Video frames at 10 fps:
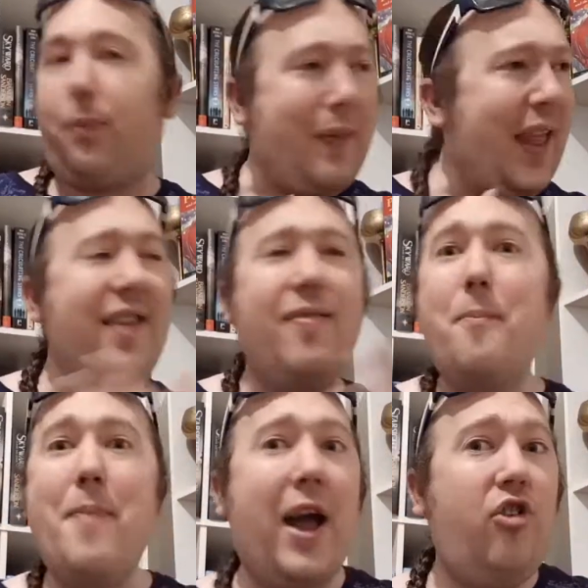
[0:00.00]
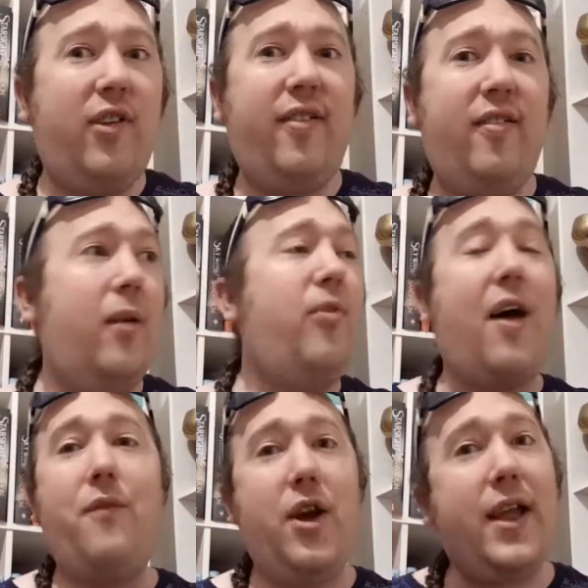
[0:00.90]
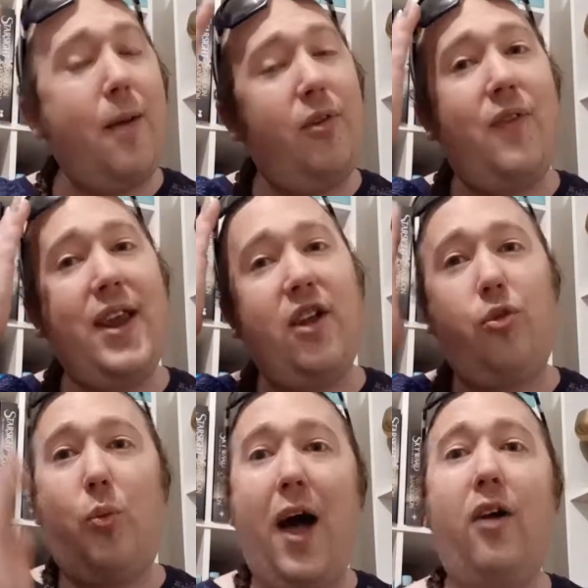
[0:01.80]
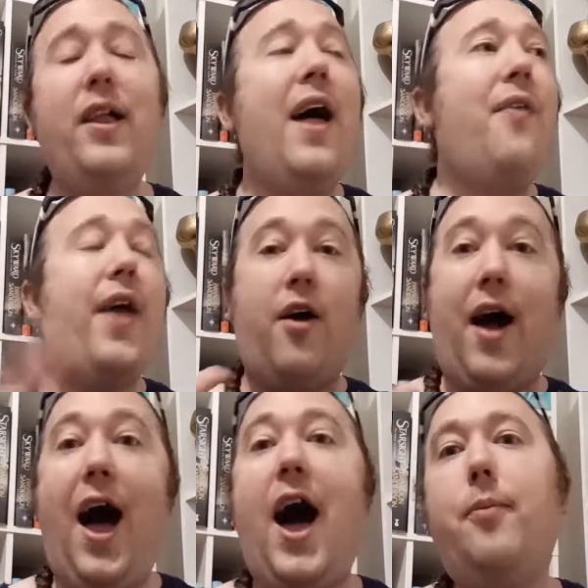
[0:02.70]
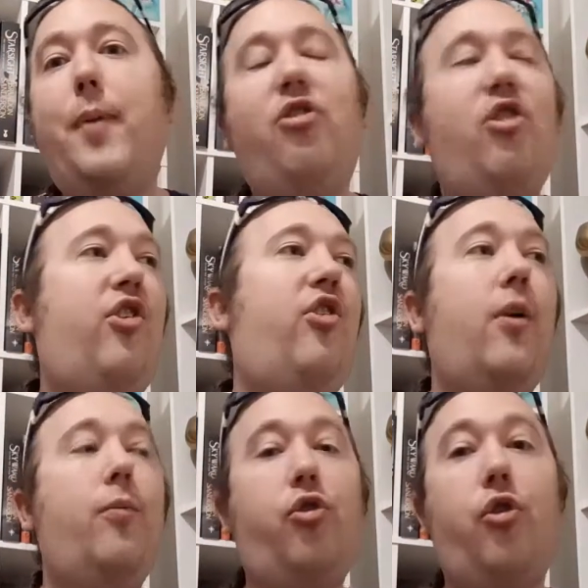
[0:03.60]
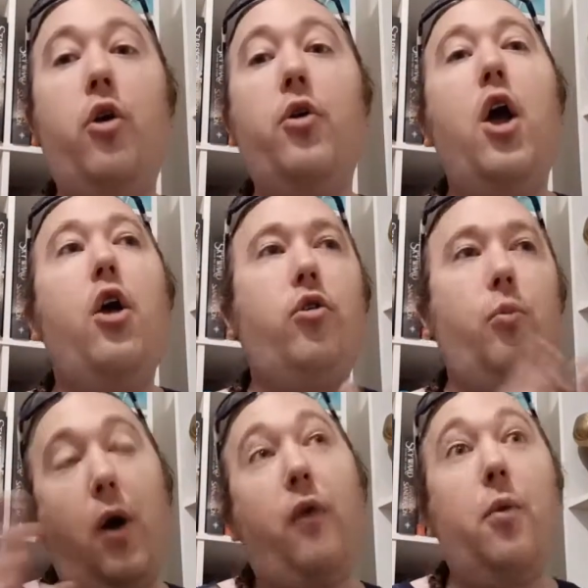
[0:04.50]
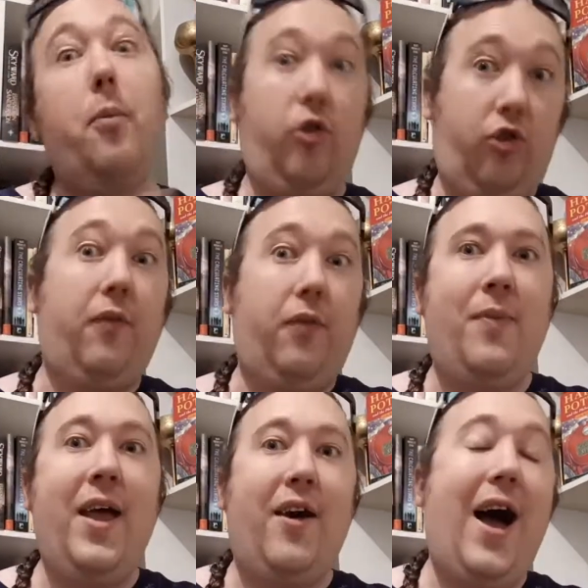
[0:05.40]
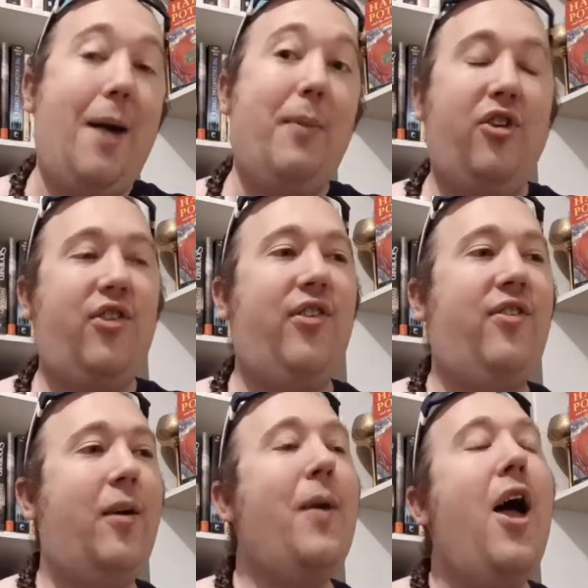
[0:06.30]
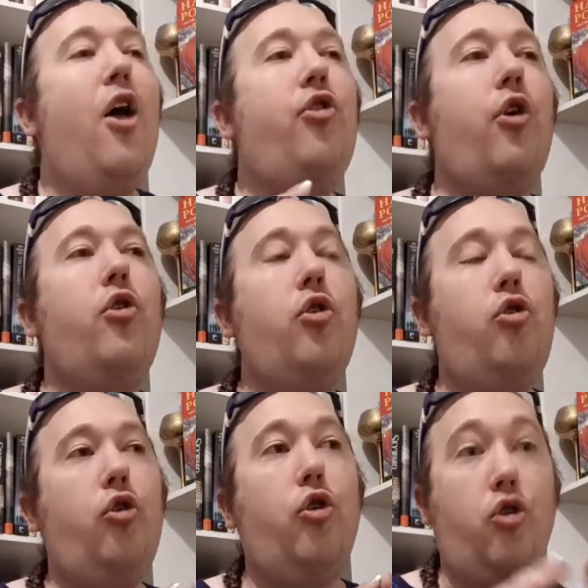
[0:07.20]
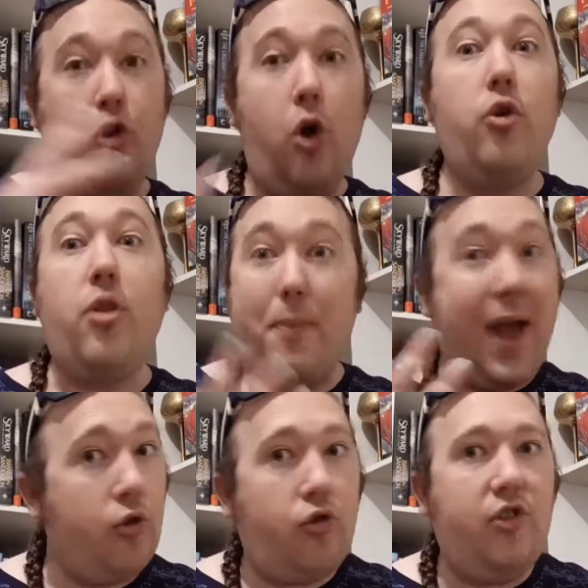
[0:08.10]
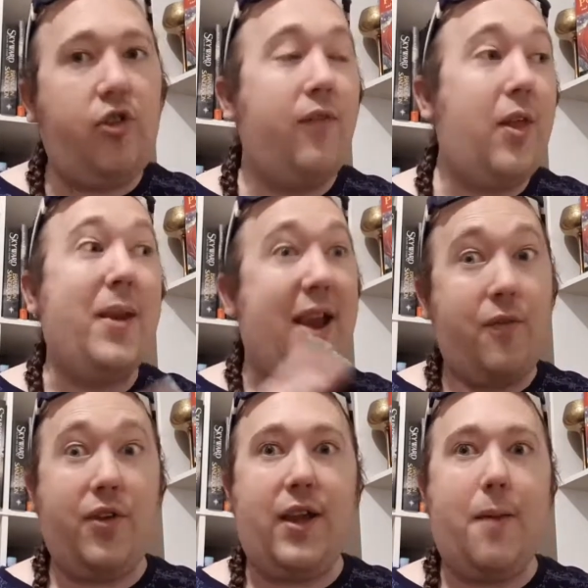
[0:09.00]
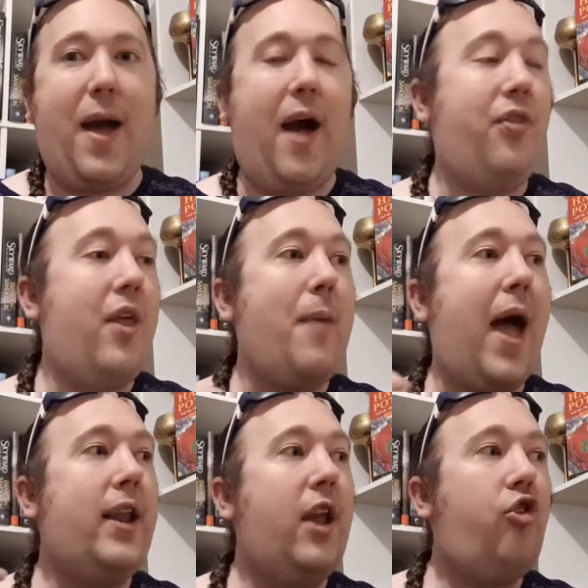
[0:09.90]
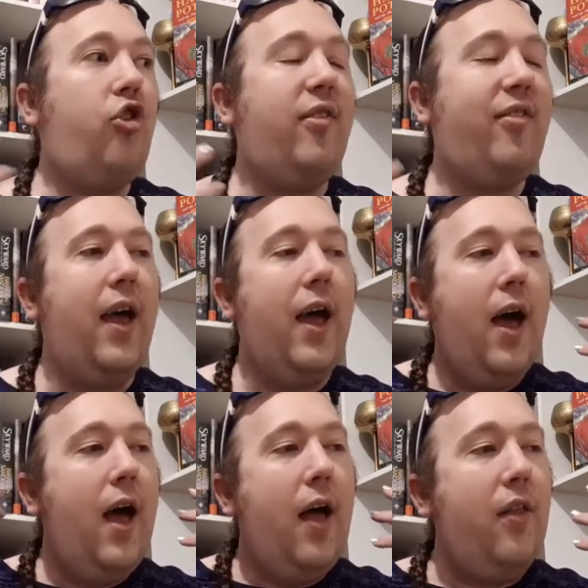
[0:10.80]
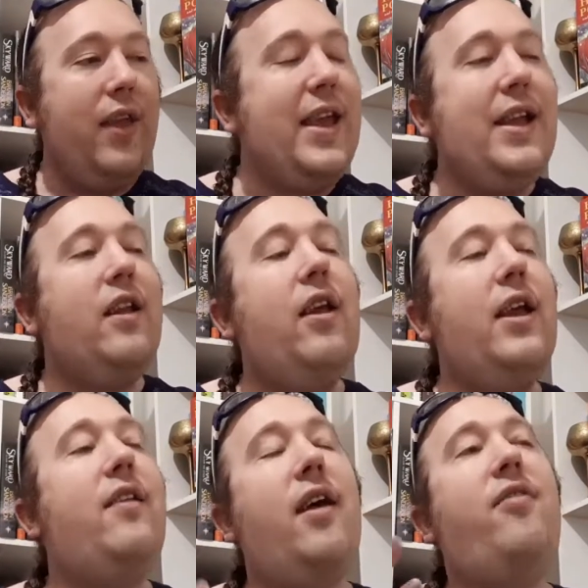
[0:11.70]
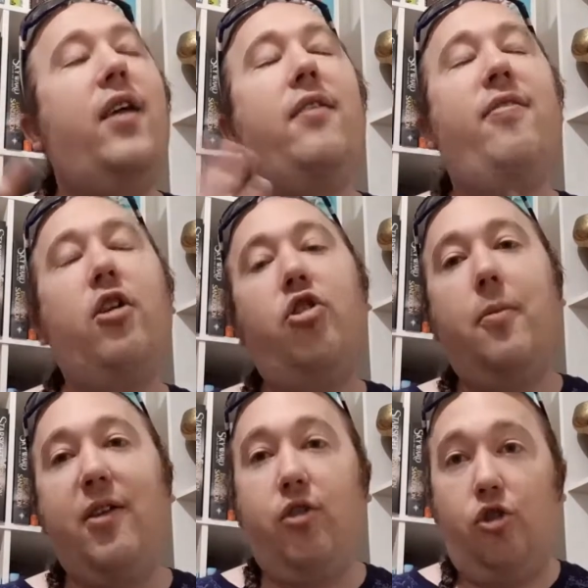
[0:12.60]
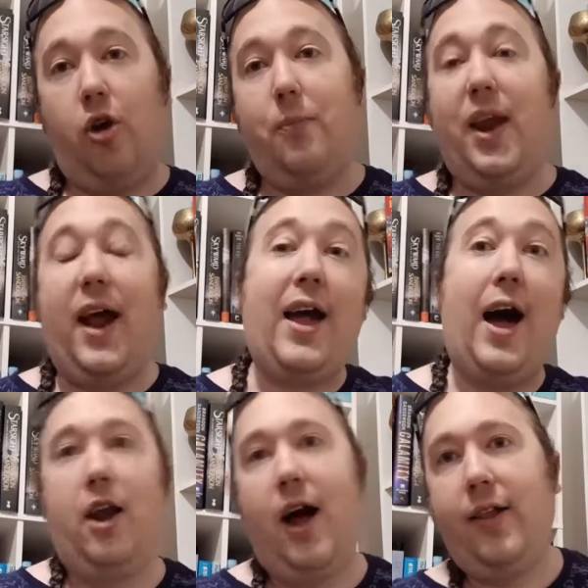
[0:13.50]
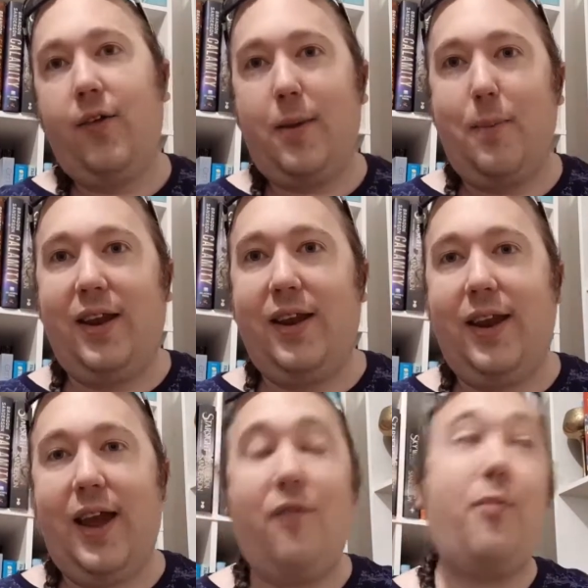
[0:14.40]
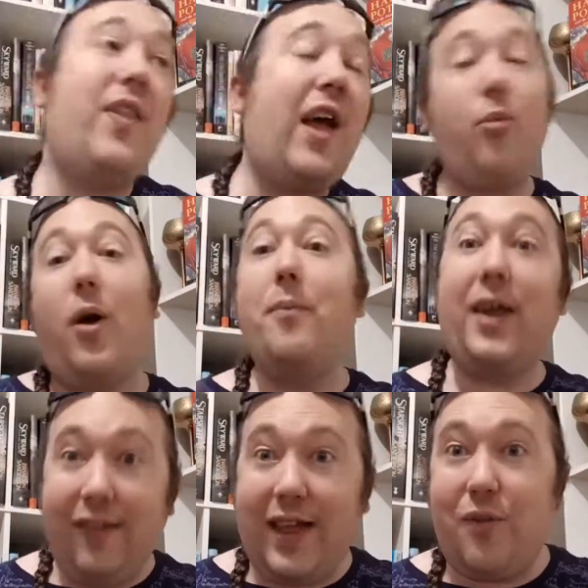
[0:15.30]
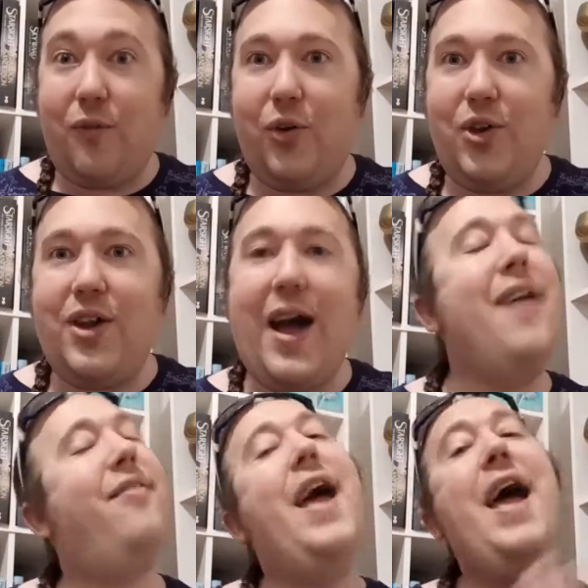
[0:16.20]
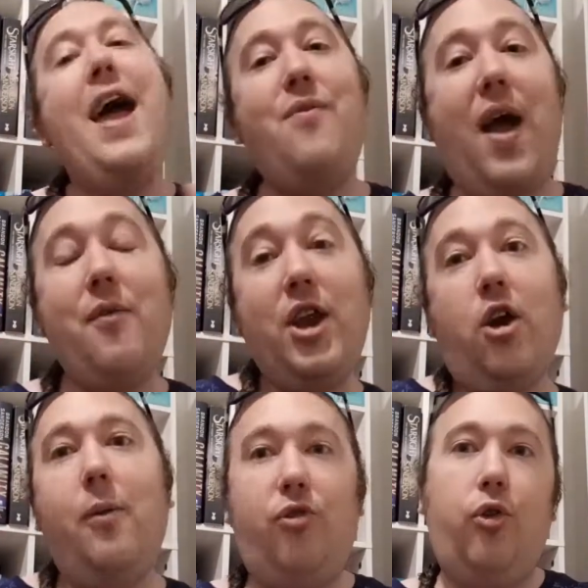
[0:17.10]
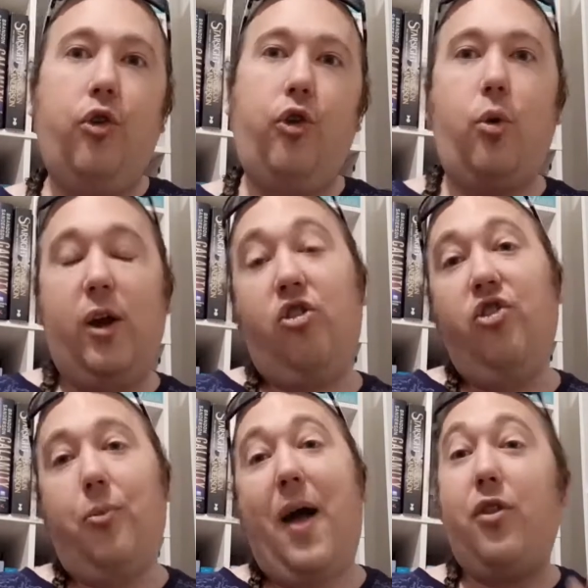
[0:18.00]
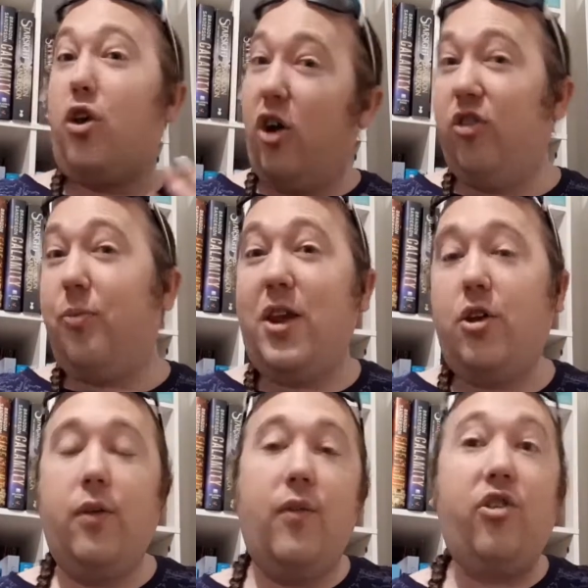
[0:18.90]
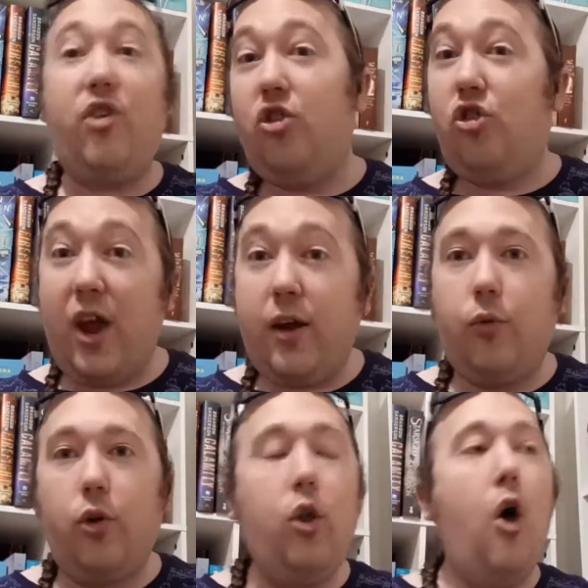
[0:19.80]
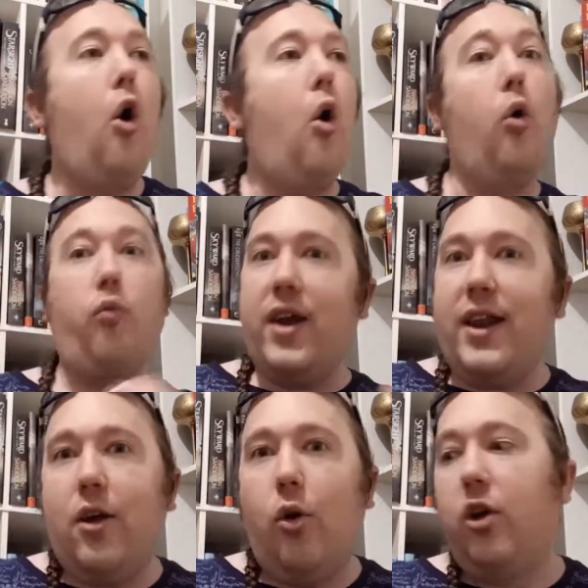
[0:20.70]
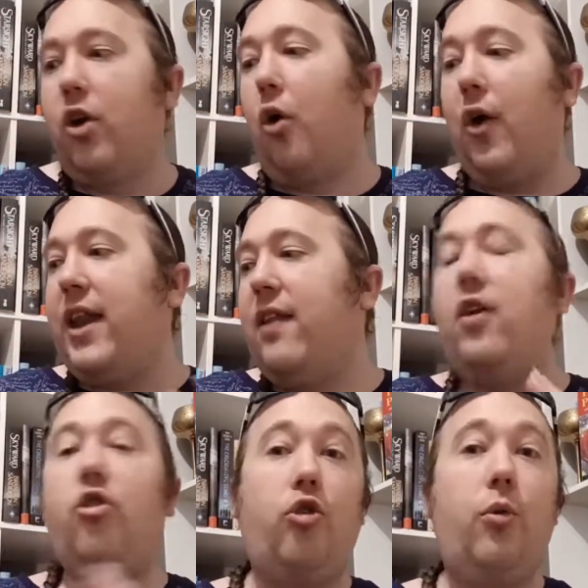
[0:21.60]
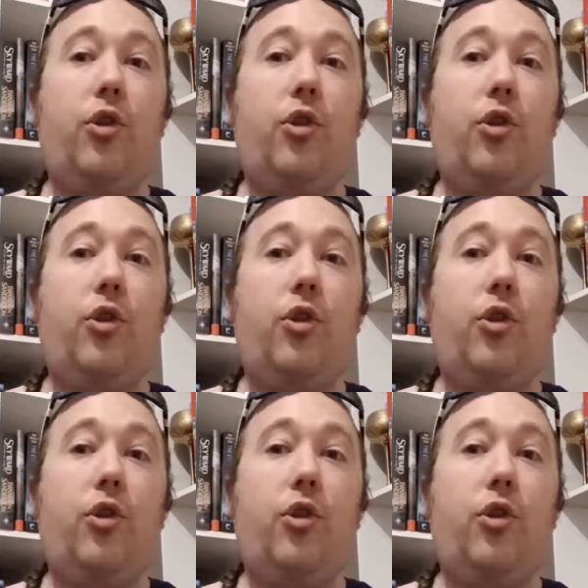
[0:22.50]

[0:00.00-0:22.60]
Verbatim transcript: his magic systems are very captivating as well. They are a hard magic system, so, well, for most of them, they're a hard magic system, so you should know the boundaries of them and everything about them, and it's just, he he has done such an amazing job that I can't highly recommend it enough. But that's where I'm going to leave it for you guys. If you have any comments, thoughts, or questions about the Cosmere universe in general, or reading order, or anything to do with the